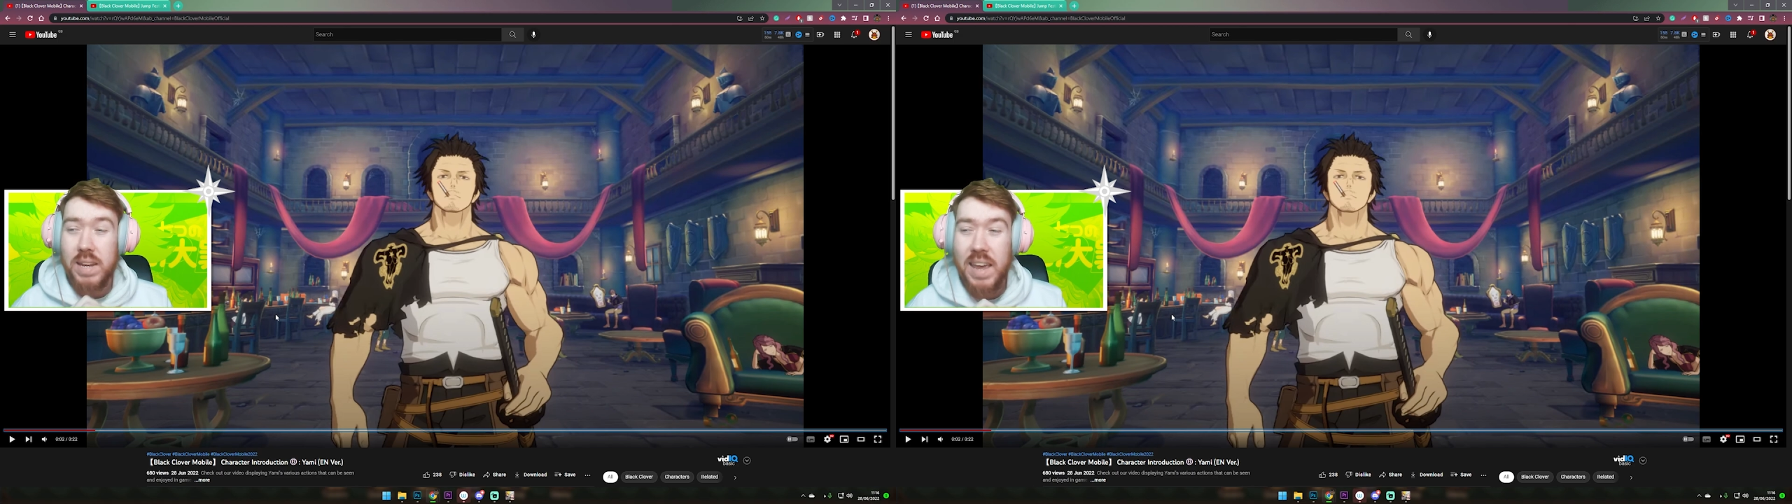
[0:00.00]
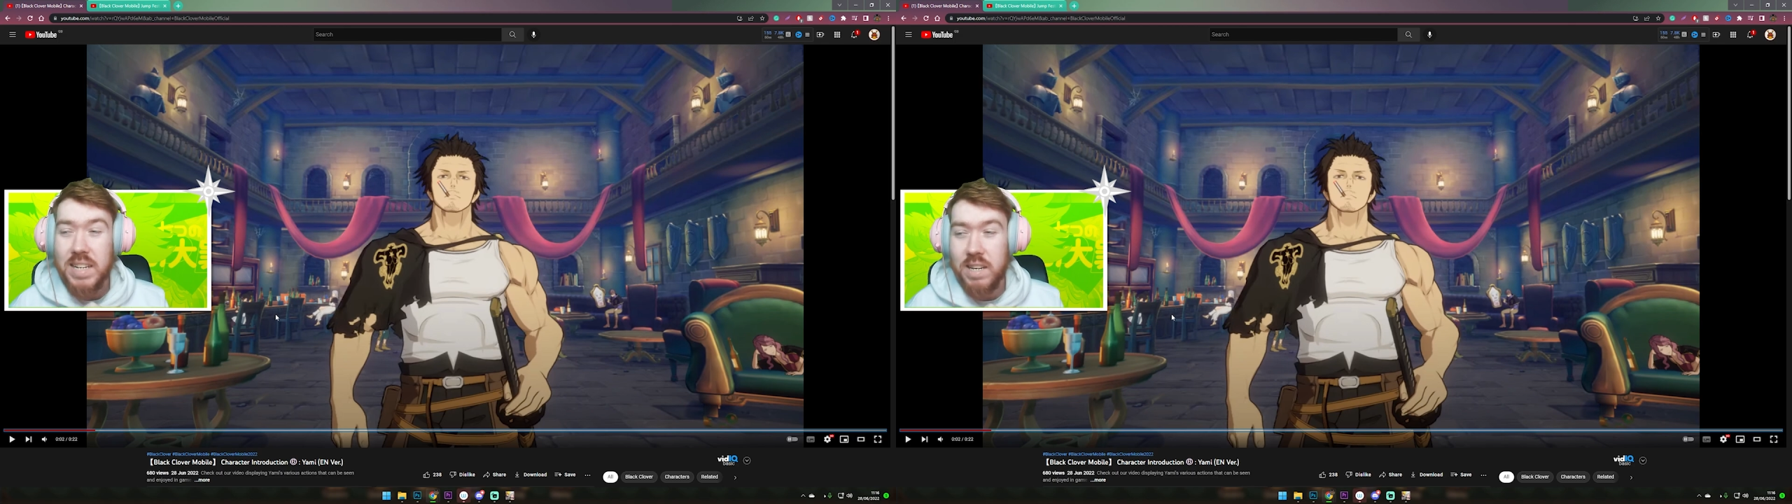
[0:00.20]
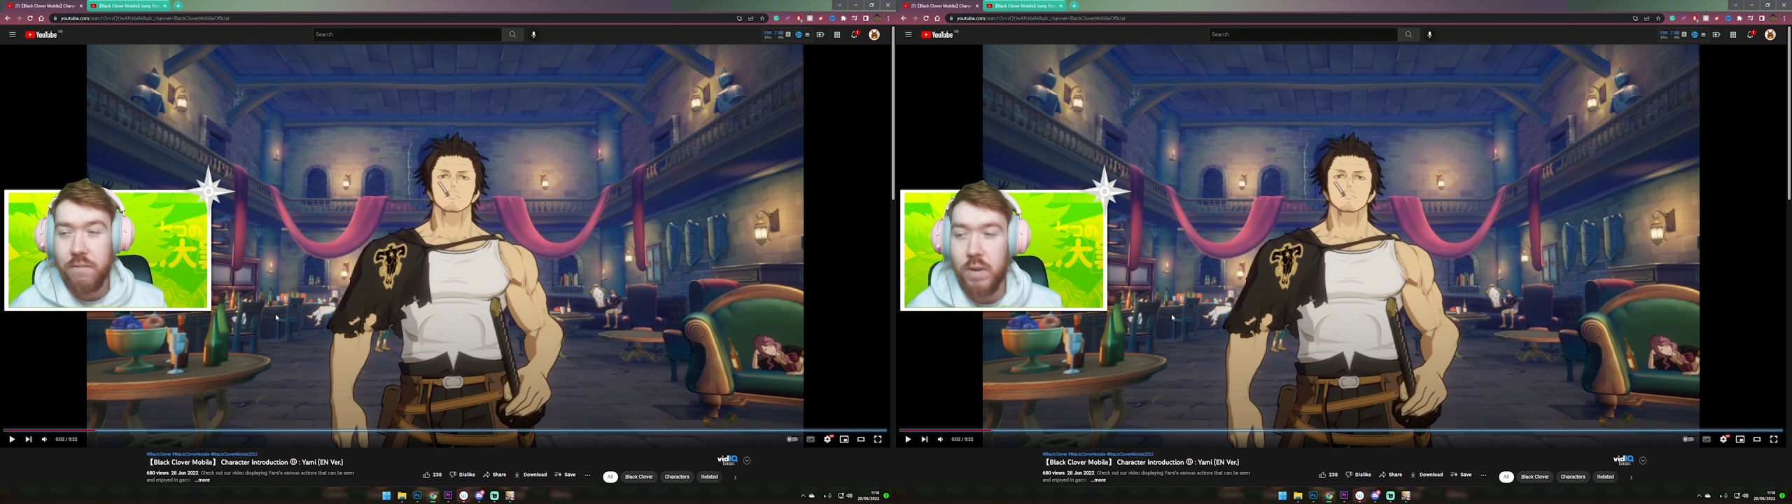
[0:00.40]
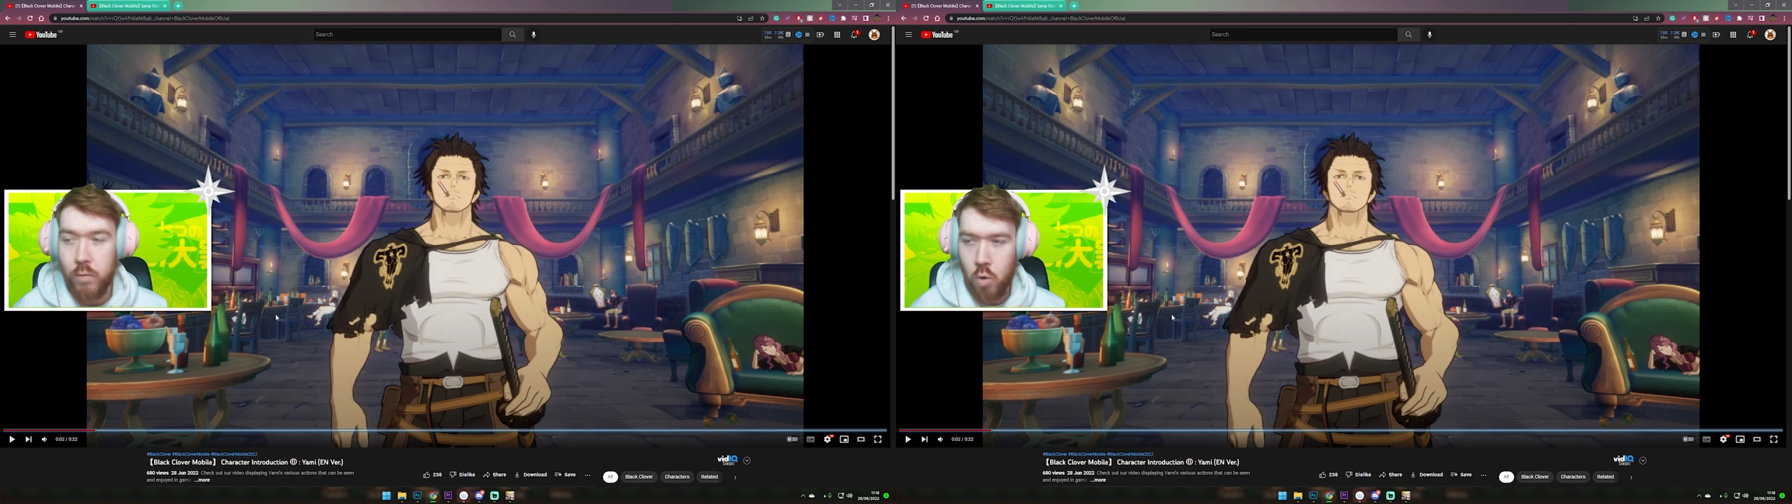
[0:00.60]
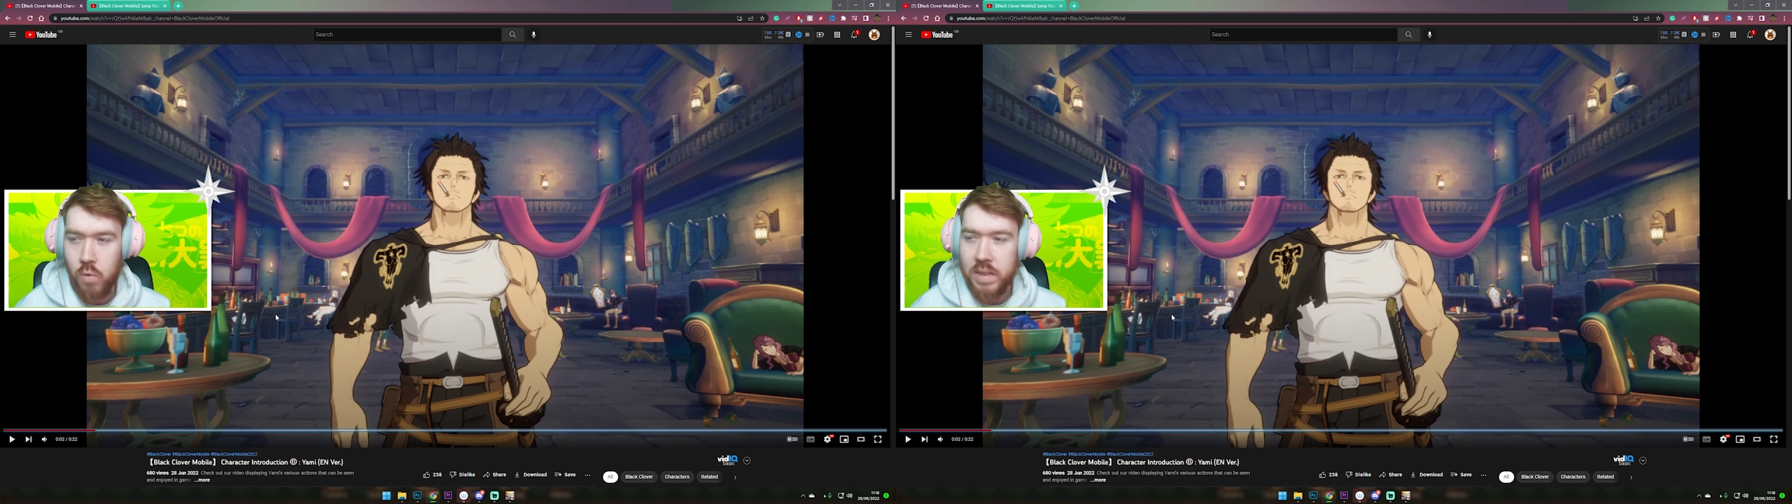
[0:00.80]
guessing
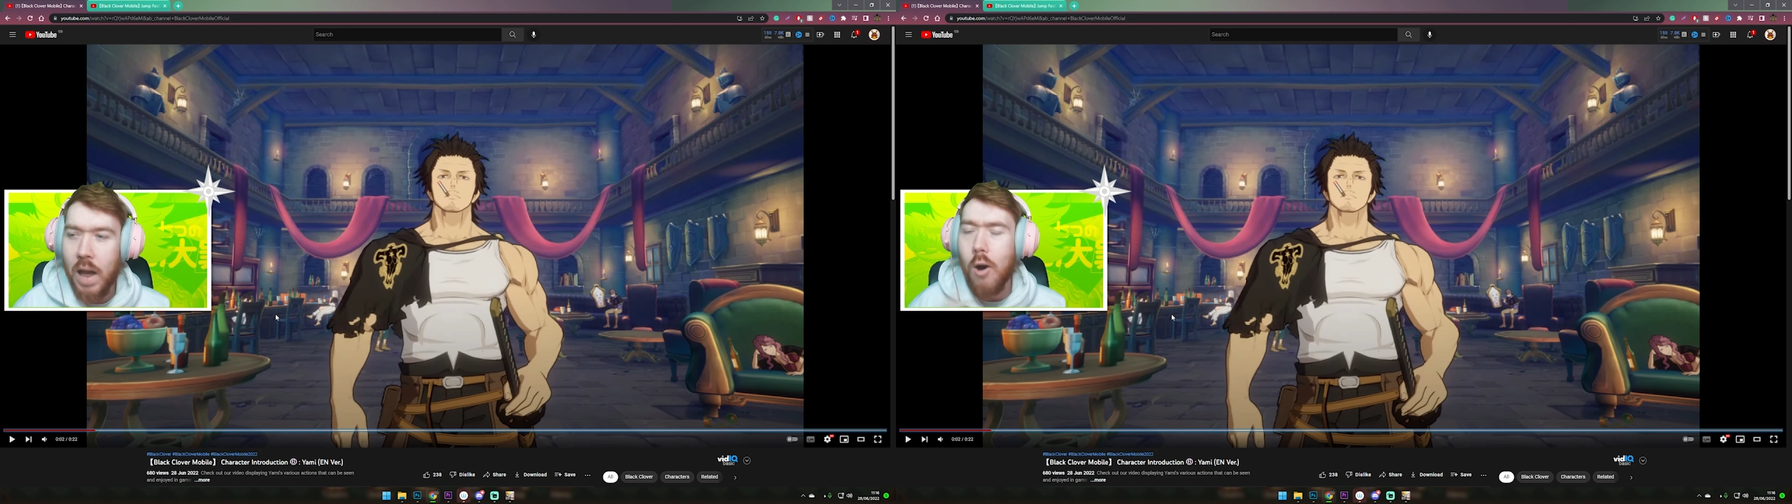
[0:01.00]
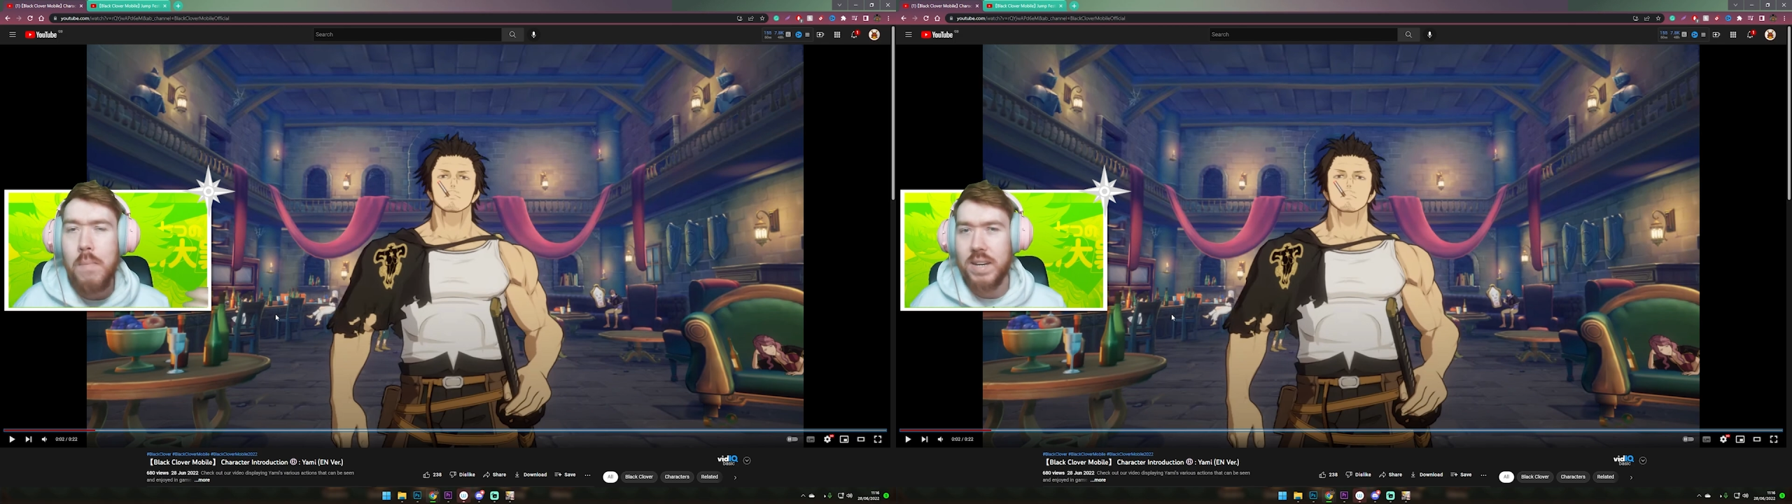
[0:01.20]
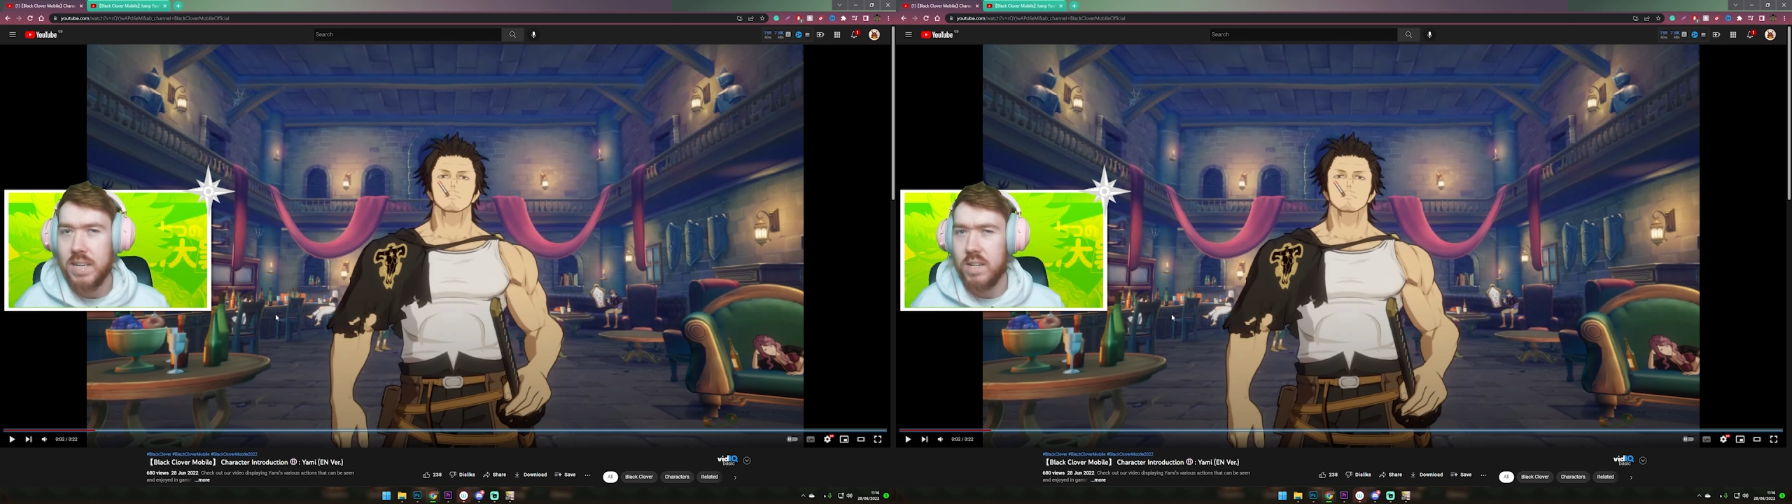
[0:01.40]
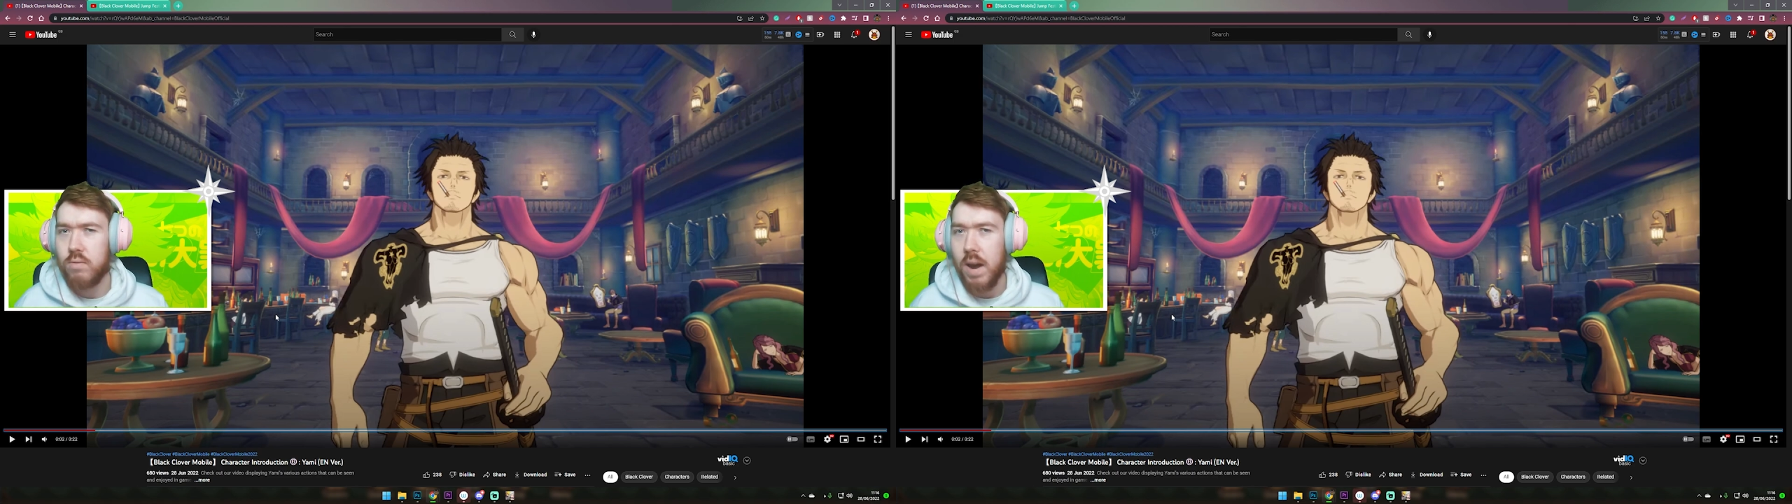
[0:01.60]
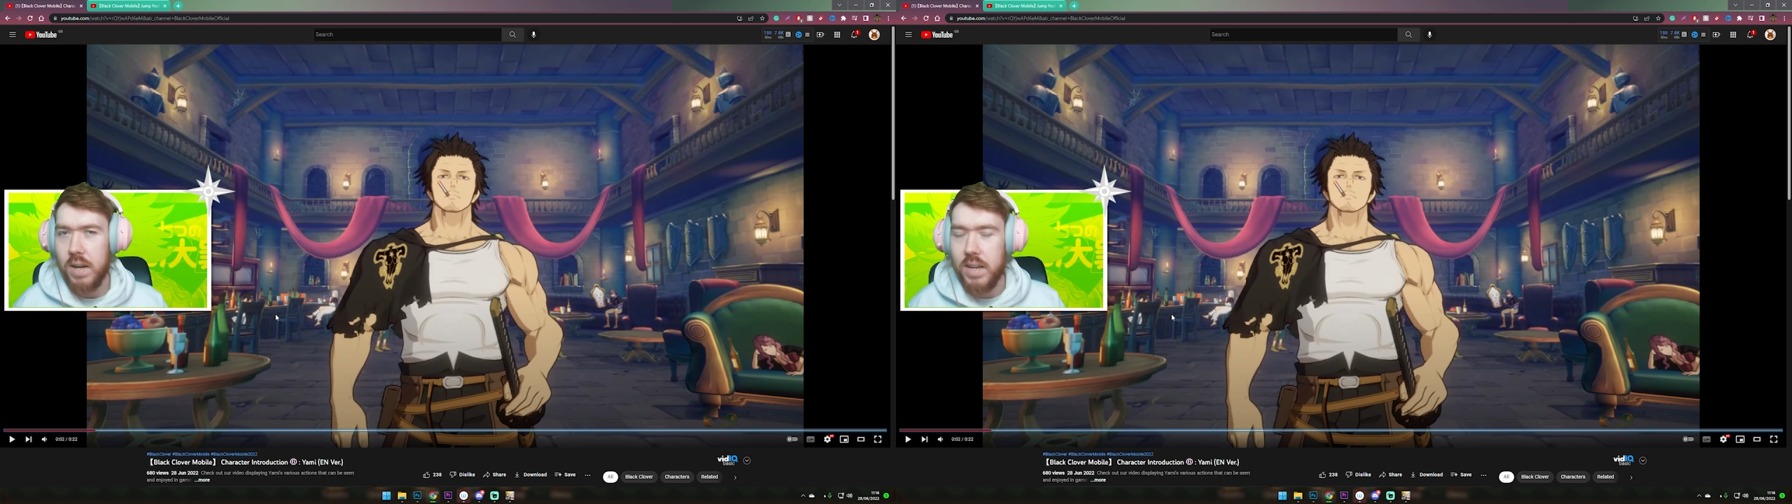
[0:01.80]
Finral. That would make sense, right?